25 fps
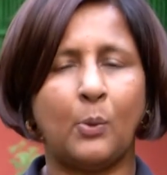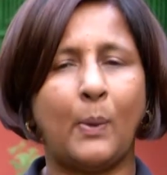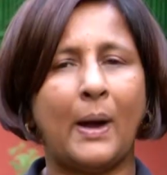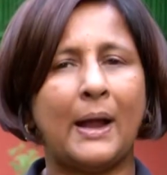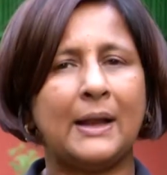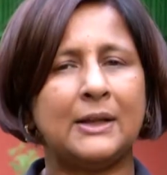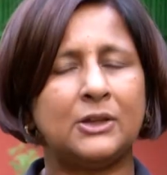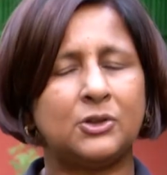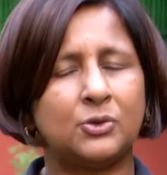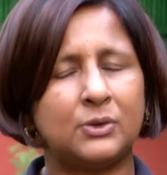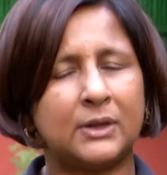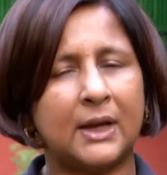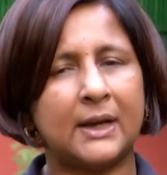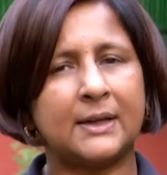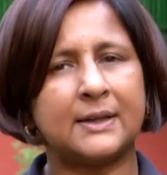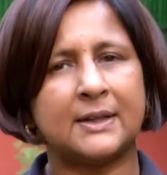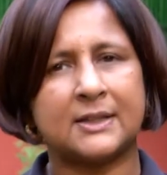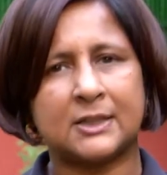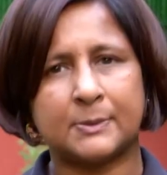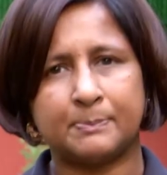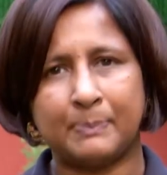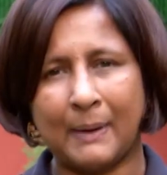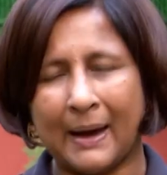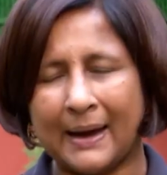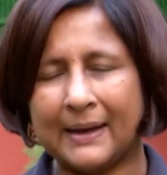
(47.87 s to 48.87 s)
While today,
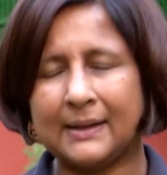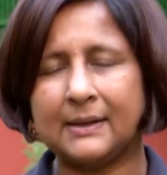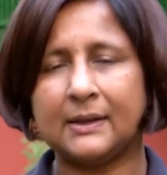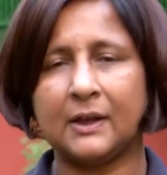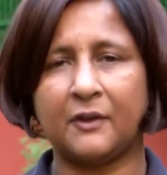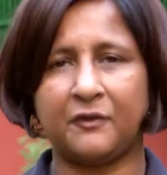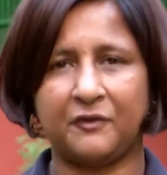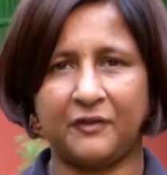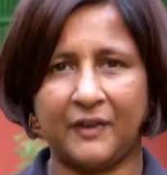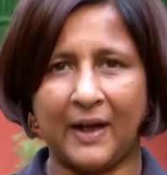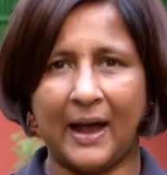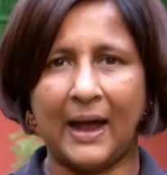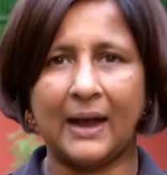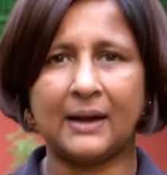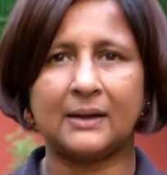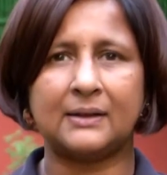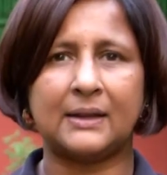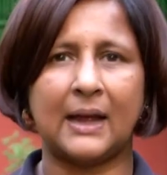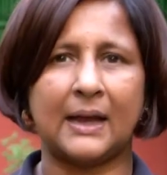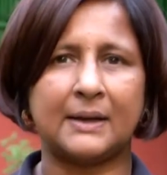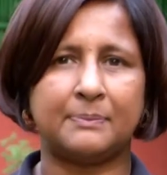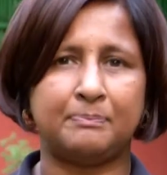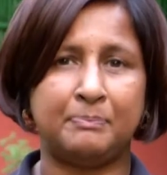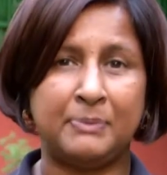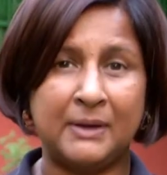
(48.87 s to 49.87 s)
despite the fact
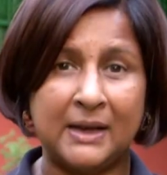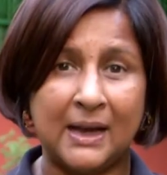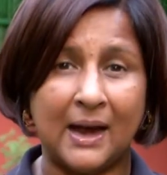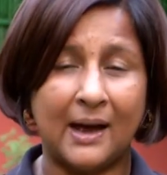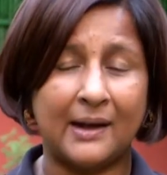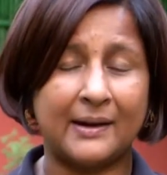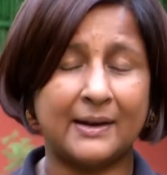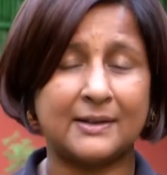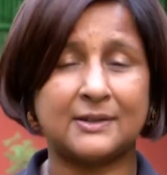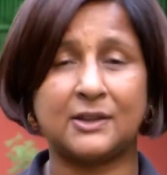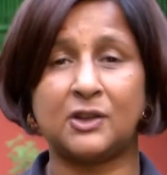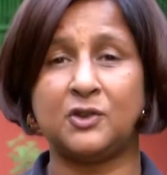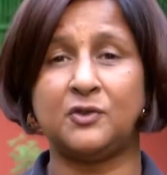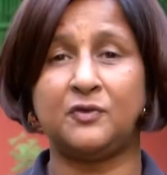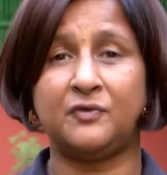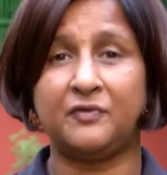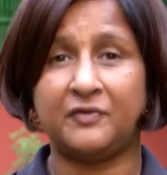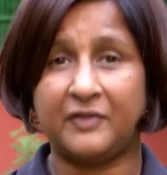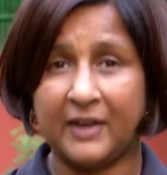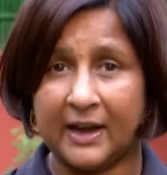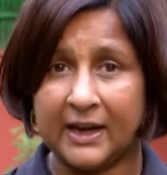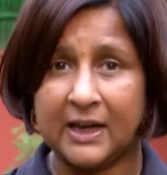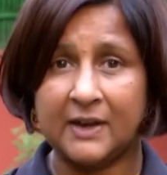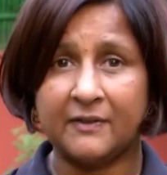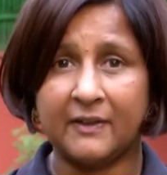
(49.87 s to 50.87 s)
that B R S is
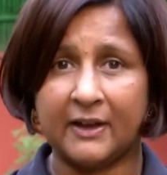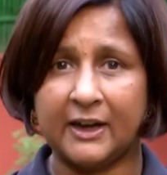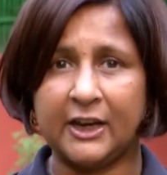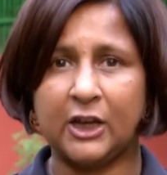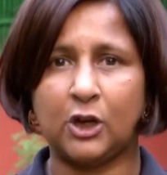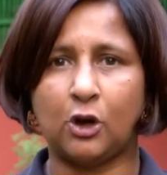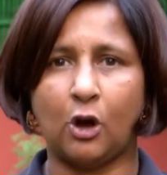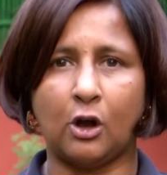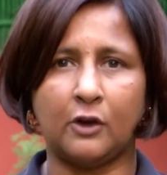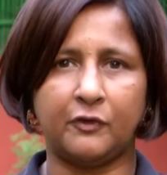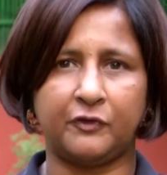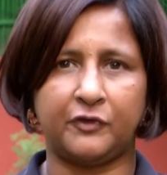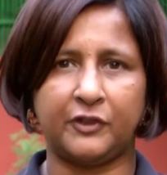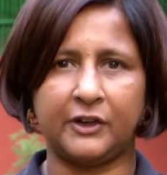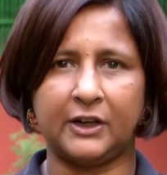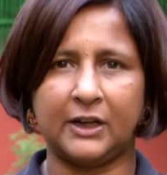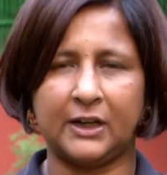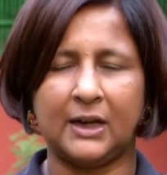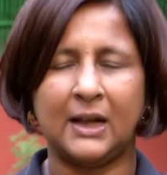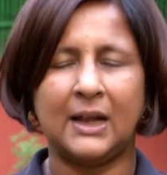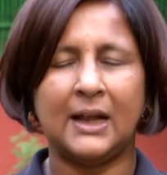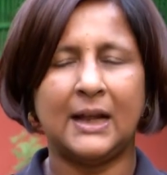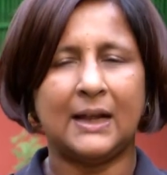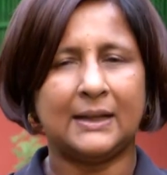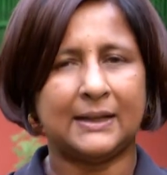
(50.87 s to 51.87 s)
very, very
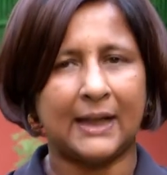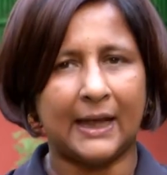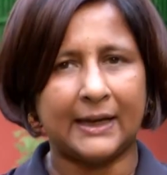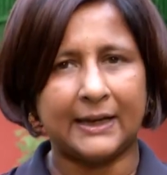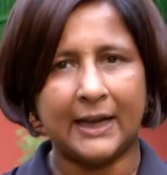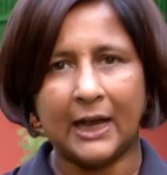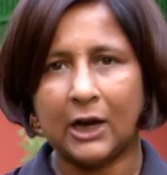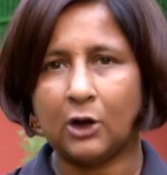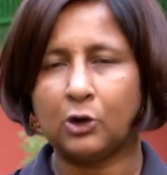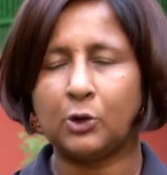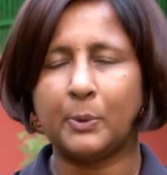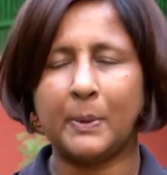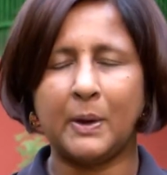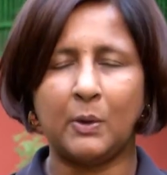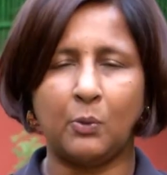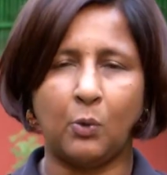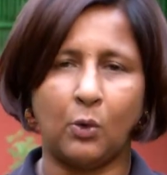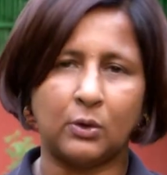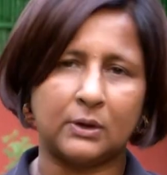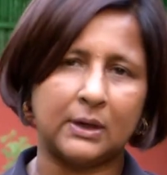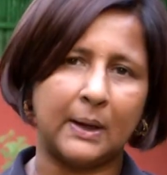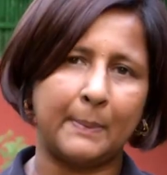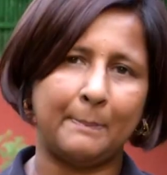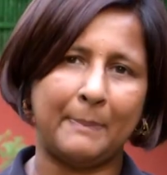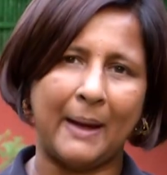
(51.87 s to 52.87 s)
confident that they are going to be
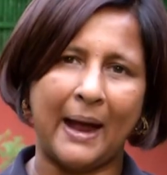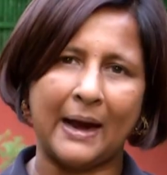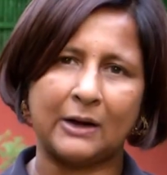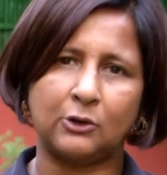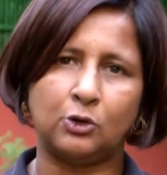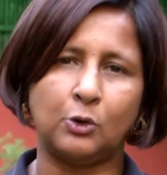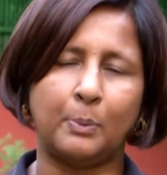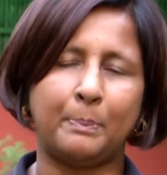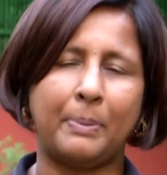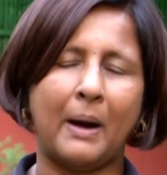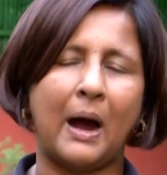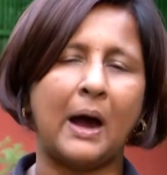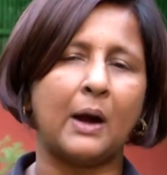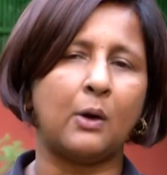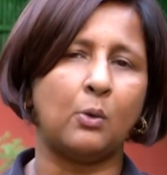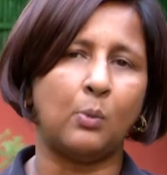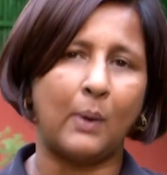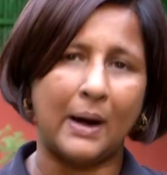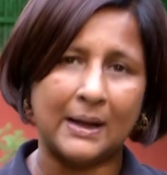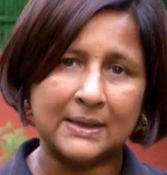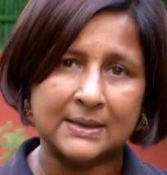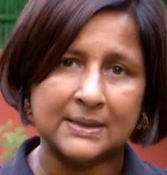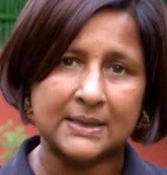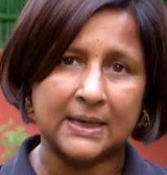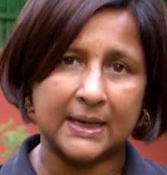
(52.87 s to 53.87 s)
voted back to power
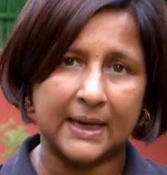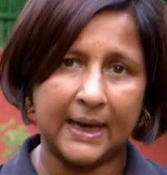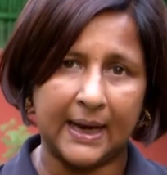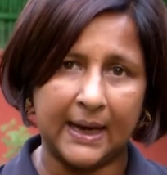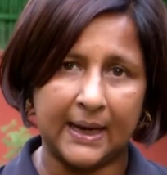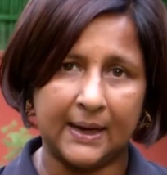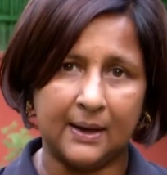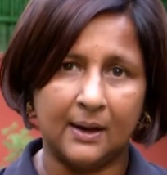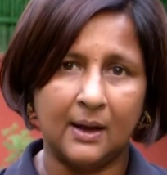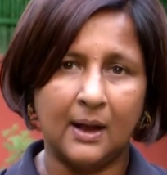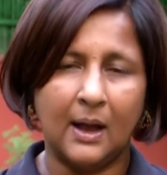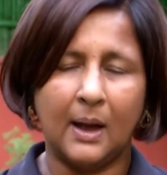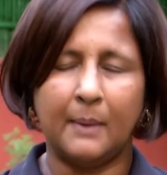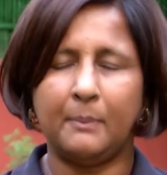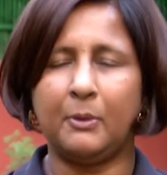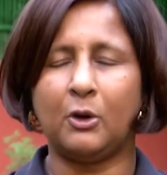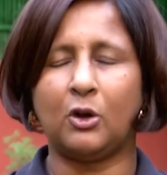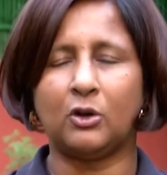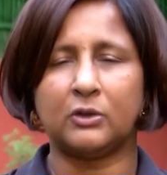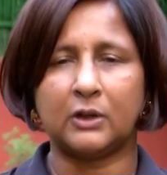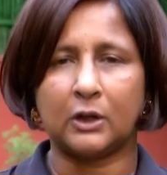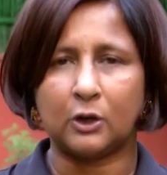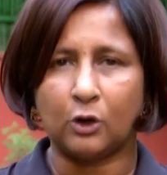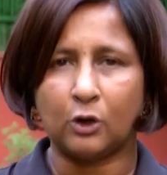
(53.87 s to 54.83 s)
once again, because